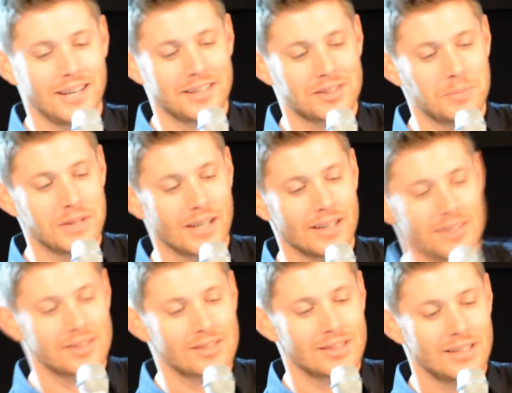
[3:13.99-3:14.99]
it's
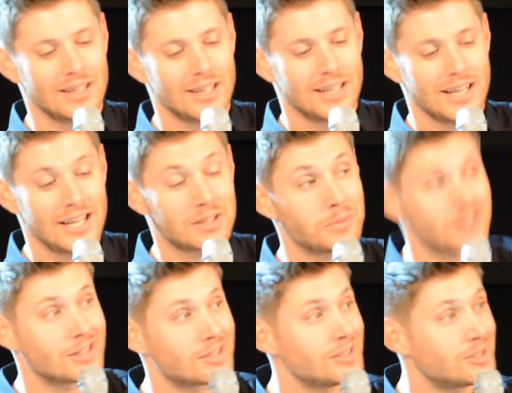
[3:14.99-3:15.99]

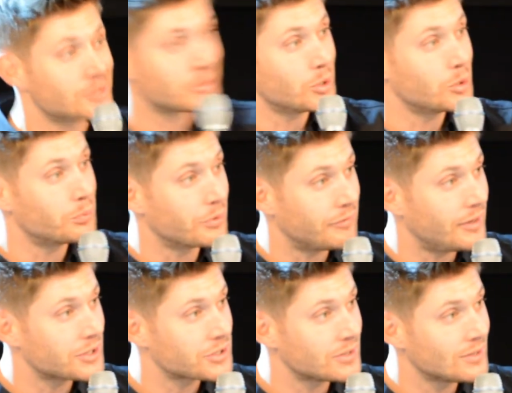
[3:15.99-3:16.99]
because he's so
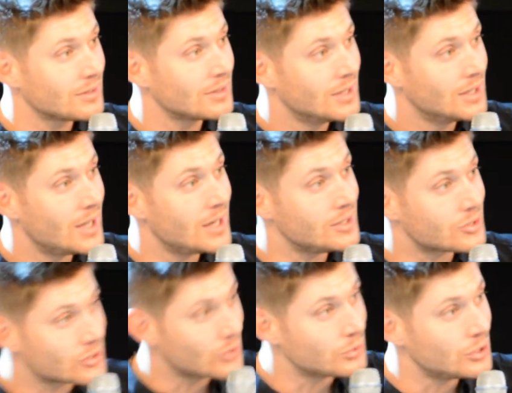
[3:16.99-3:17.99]
professional and he's
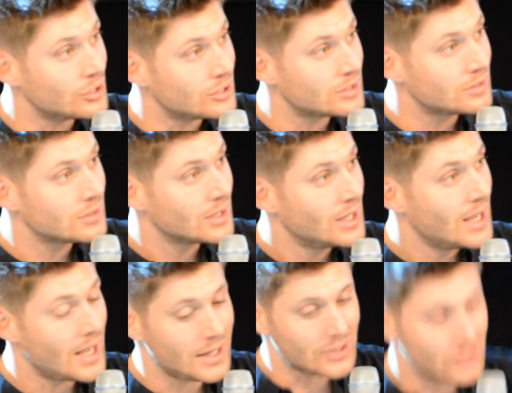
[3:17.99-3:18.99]
so good
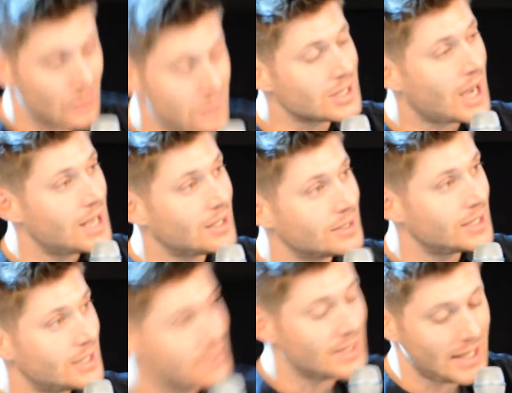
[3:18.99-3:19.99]
and he's so dialed
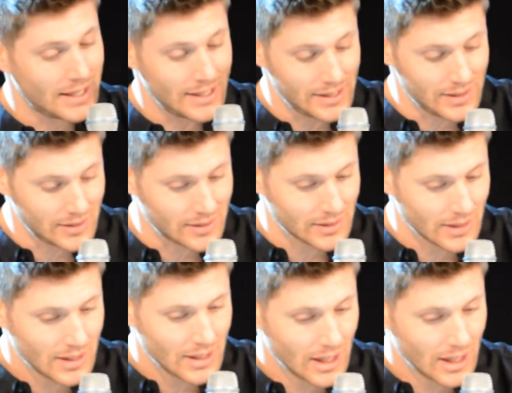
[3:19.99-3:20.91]
in, and he's